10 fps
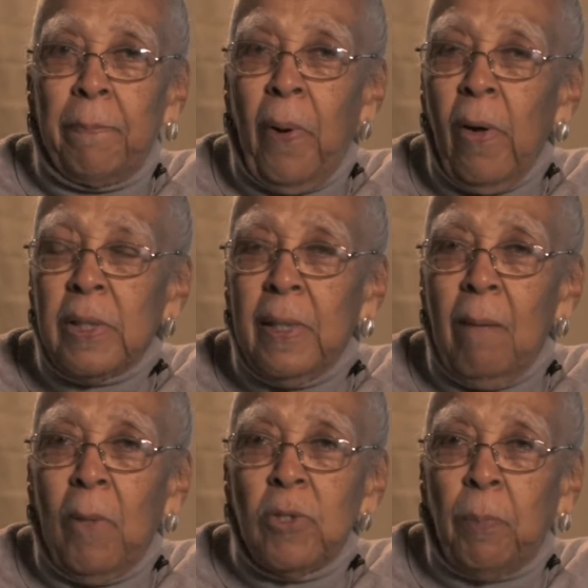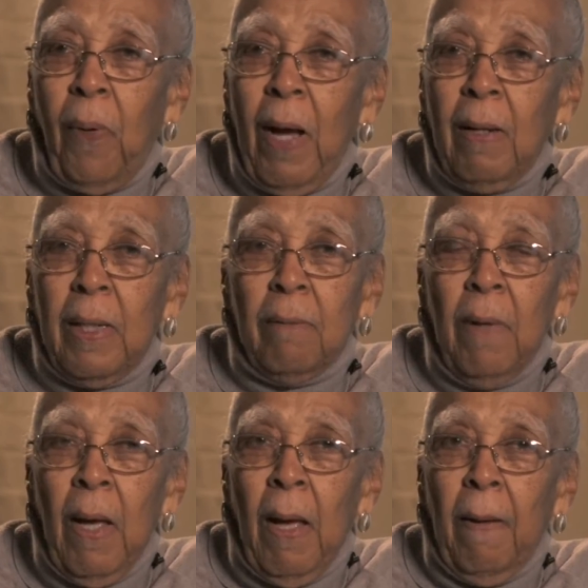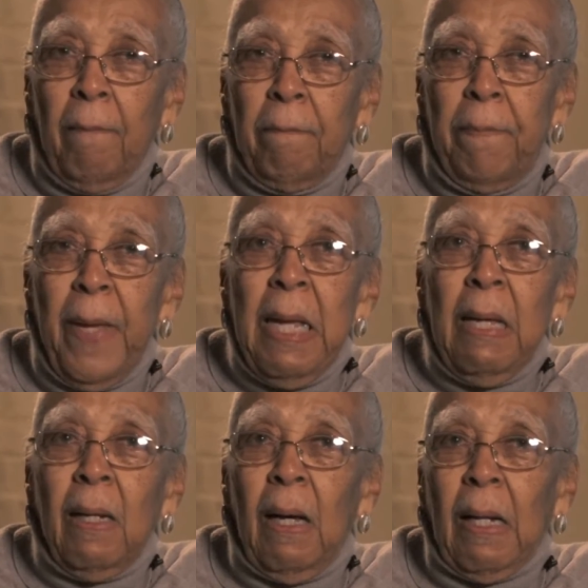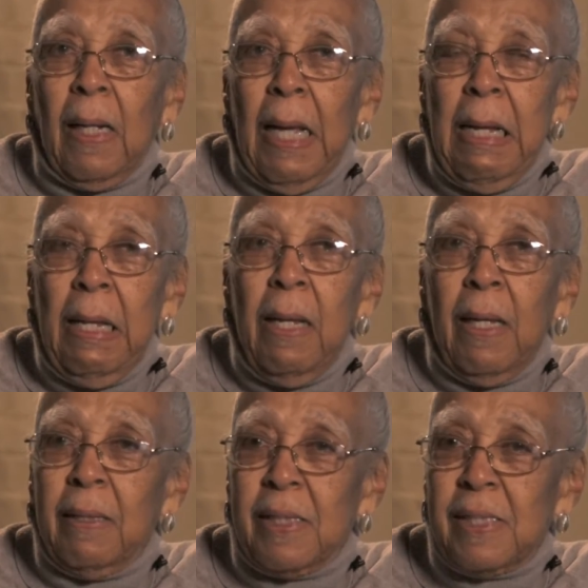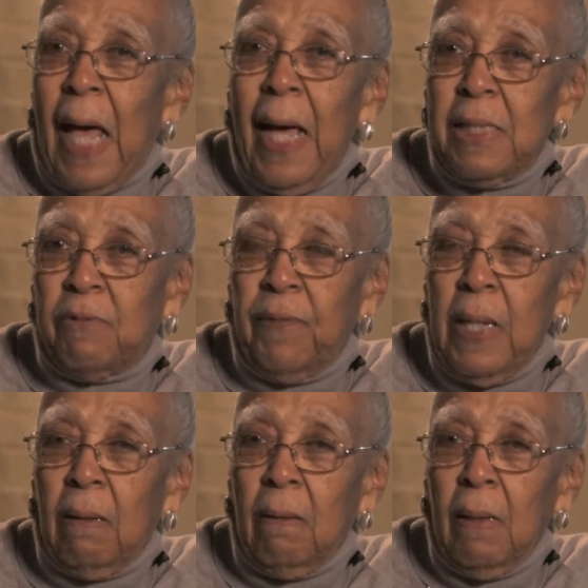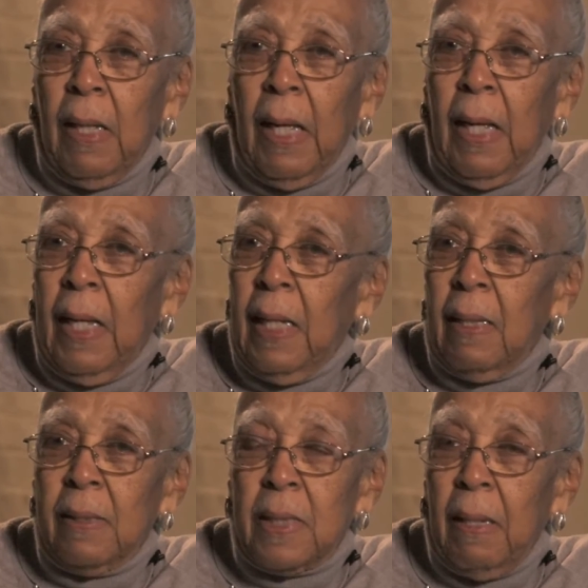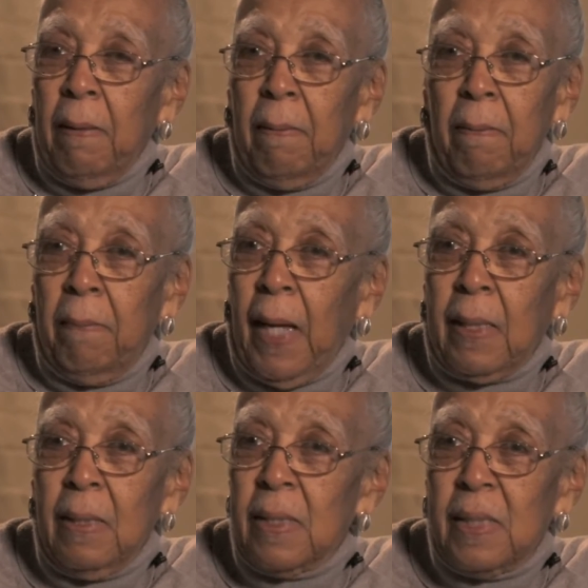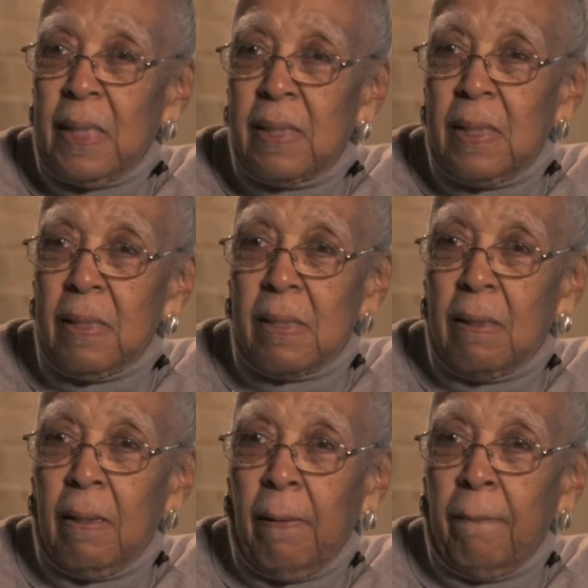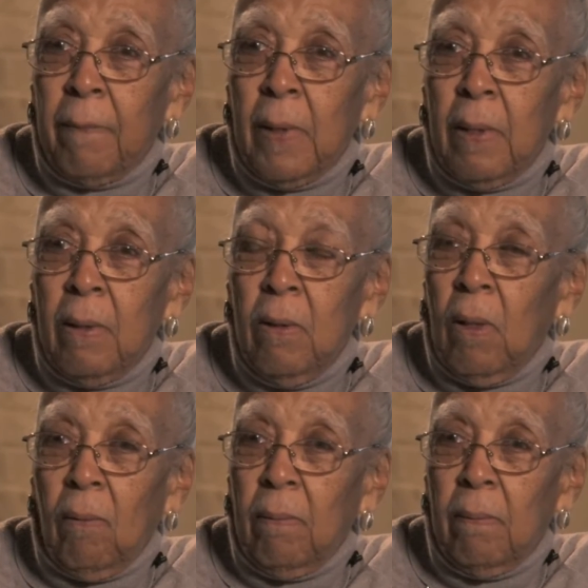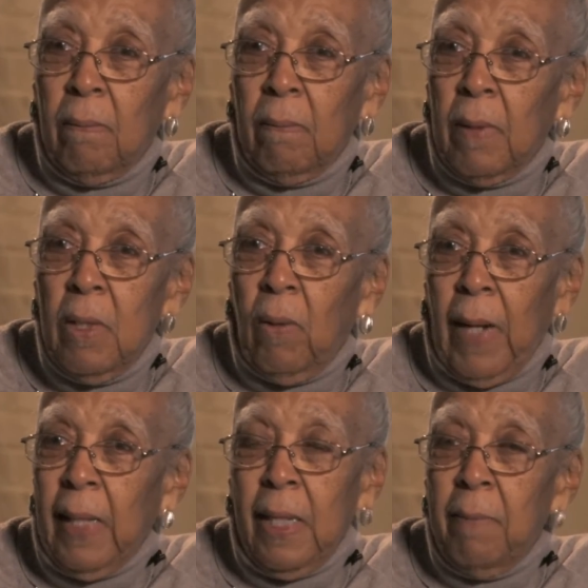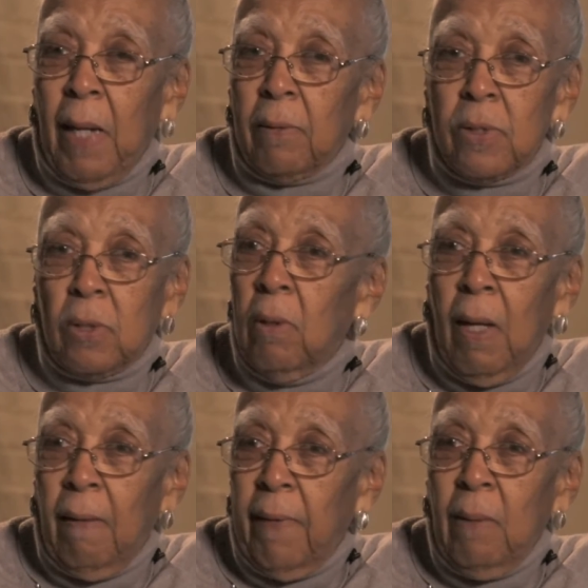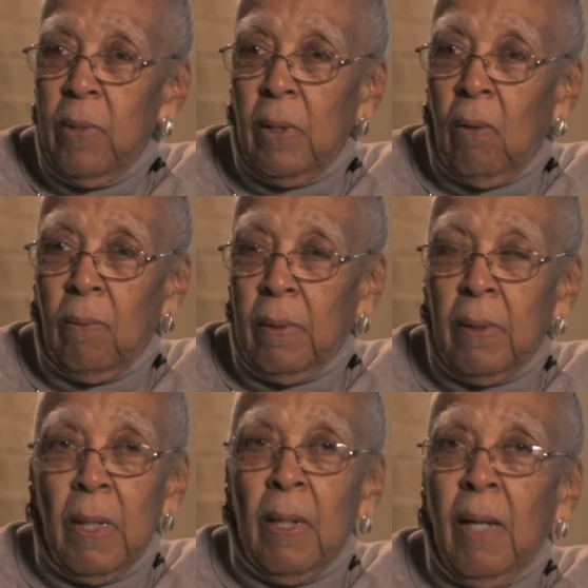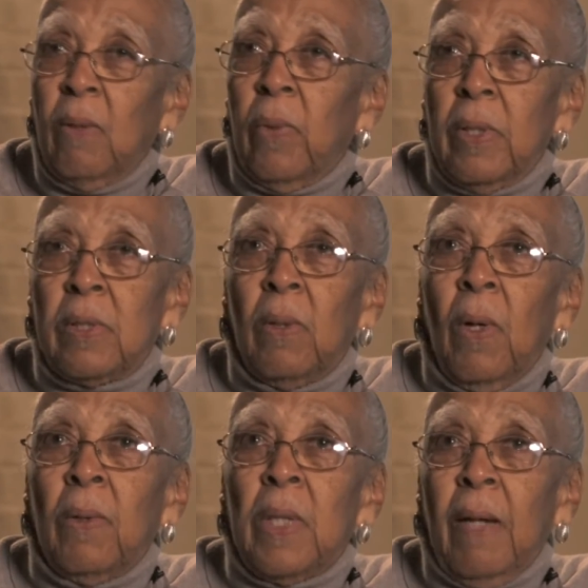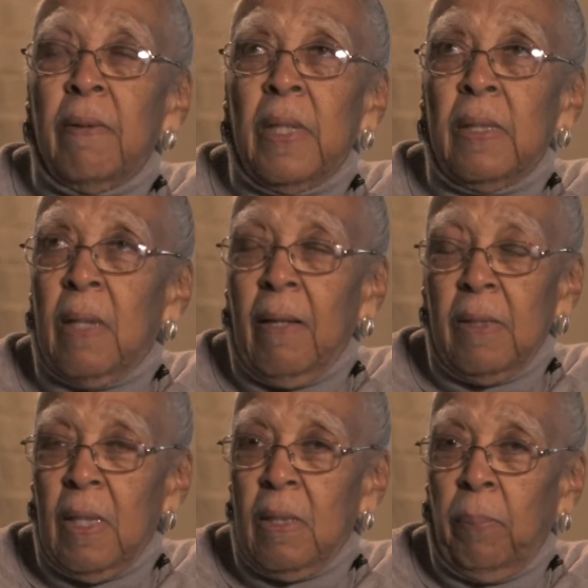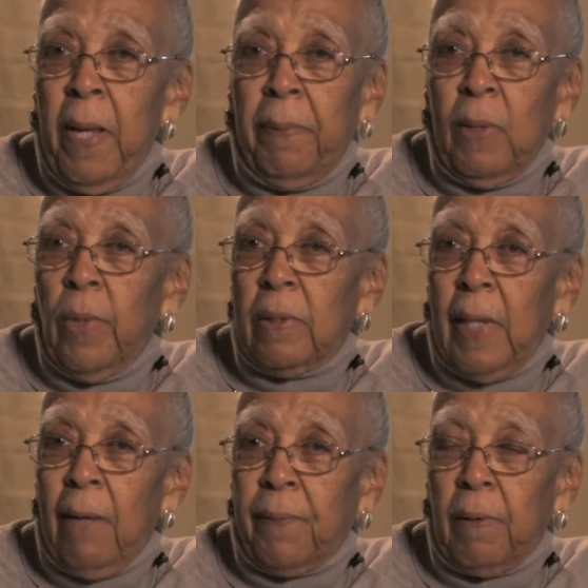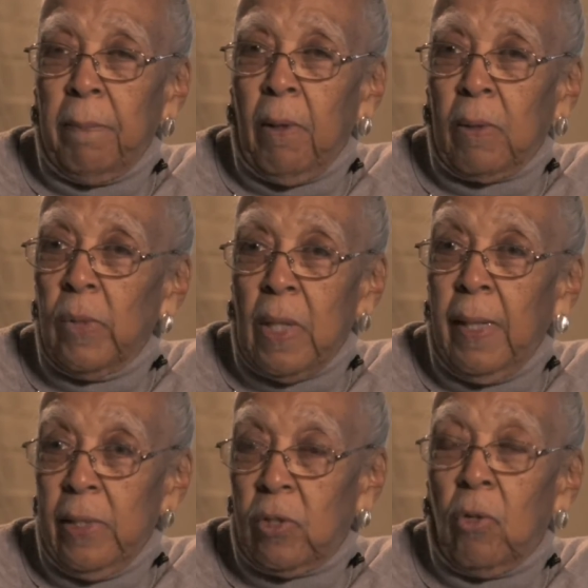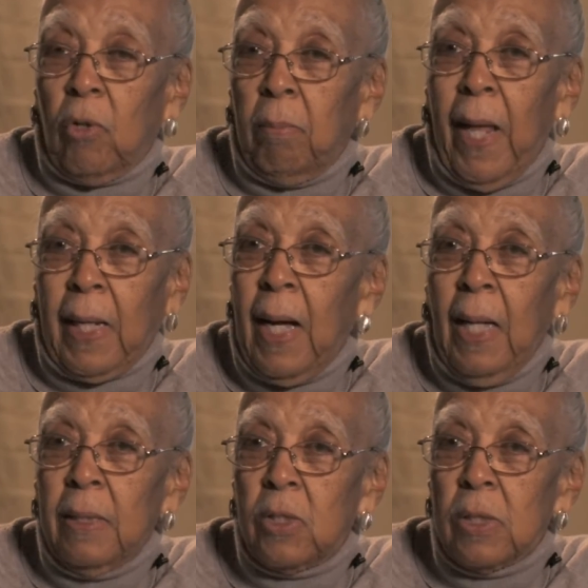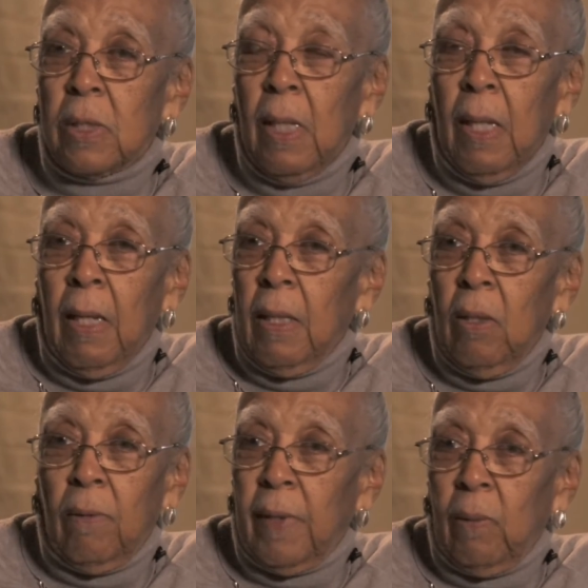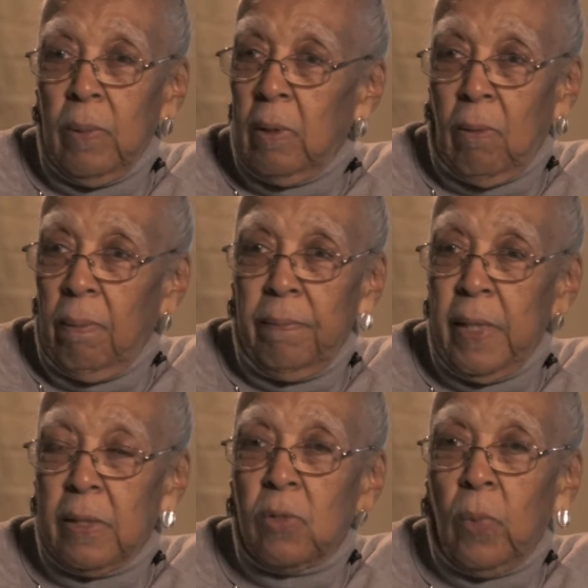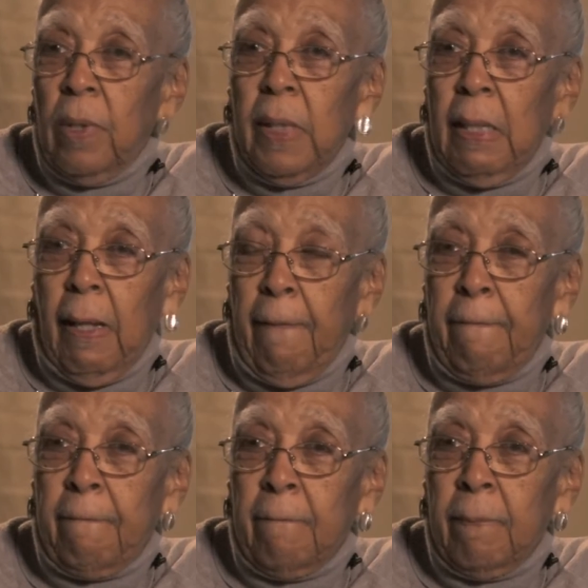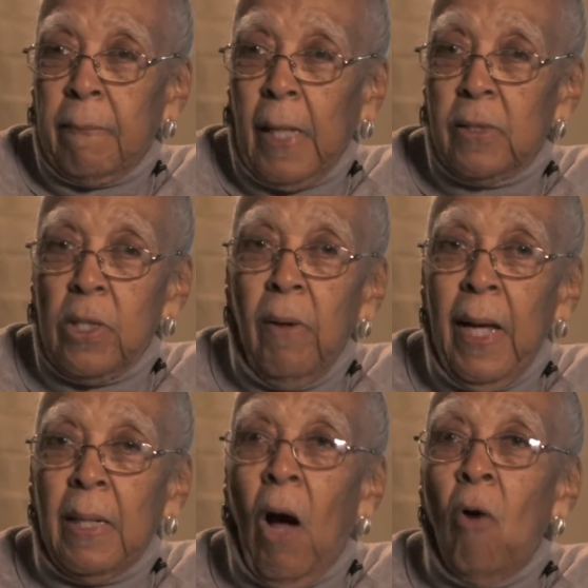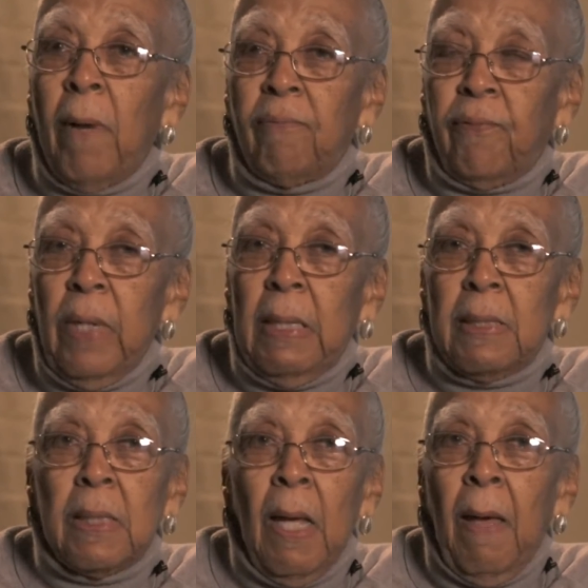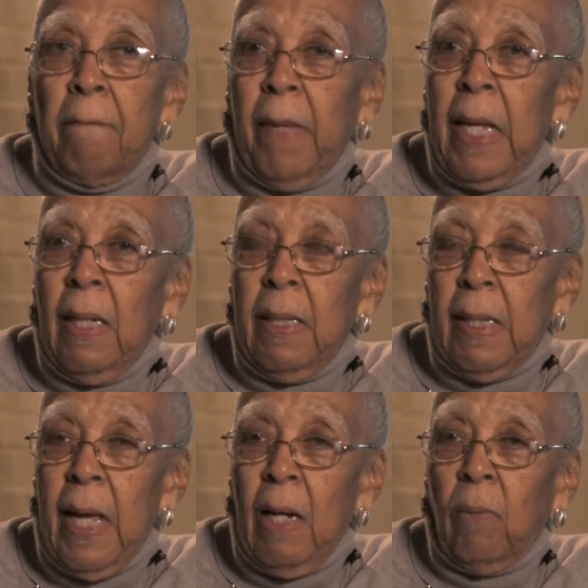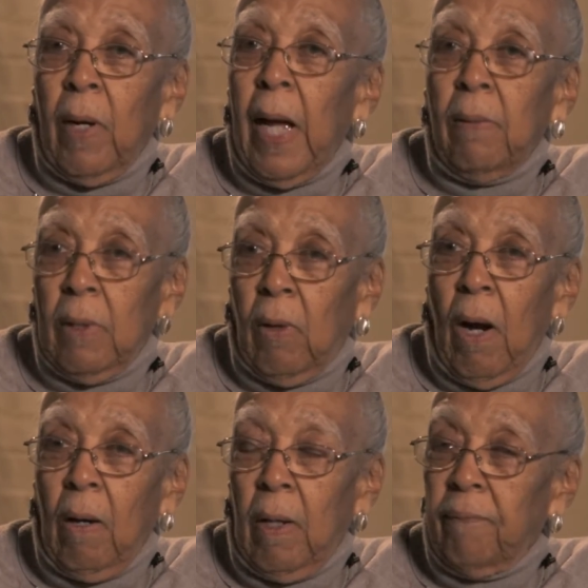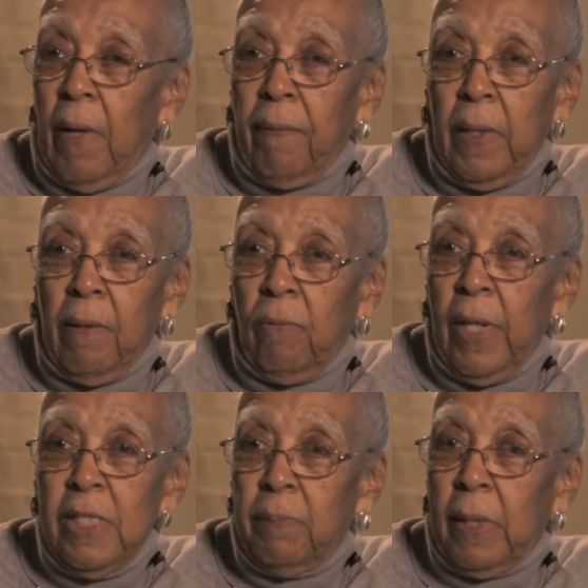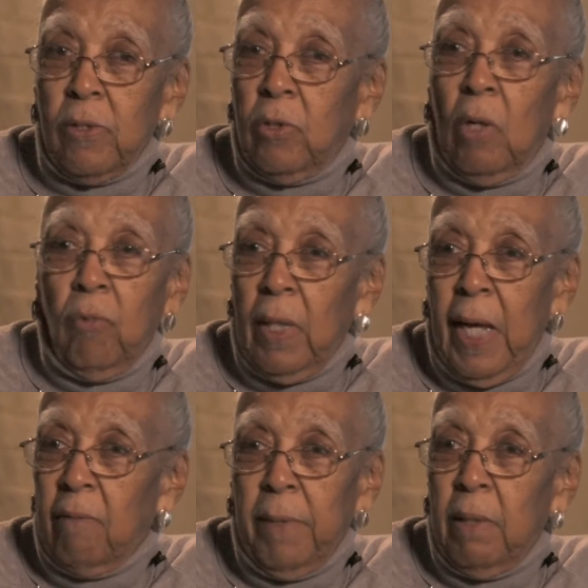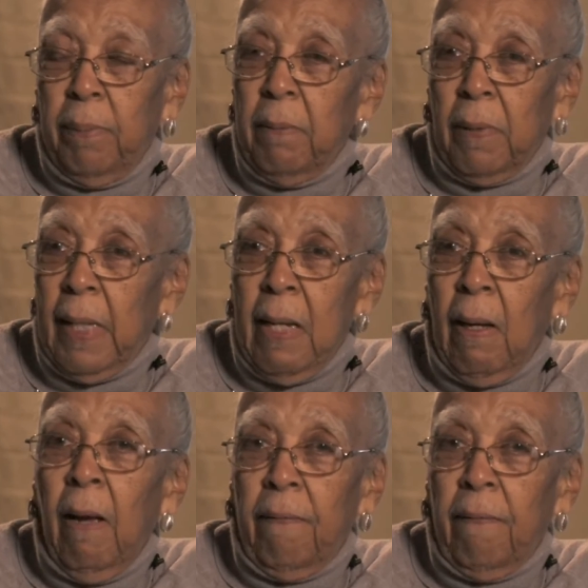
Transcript: Personally, I'm most proud of being a lady in the science field back in the 60s. When I came out of school, other words, other than the people that went to African American historical black colleges, they just weren't any. And so you had all my friends mainly now were are the other race, because you don't really have many people now.